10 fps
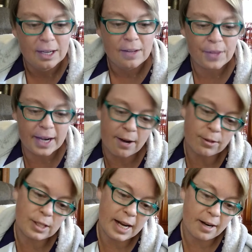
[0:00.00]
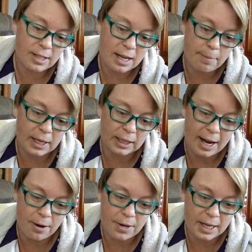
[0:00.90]
that outsiders had been
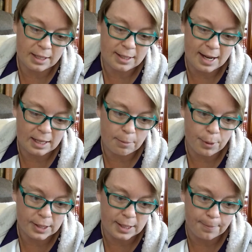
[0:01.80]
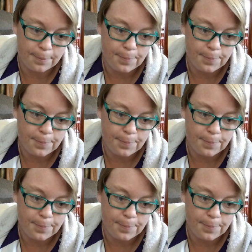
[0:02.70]
allowed inside the prison.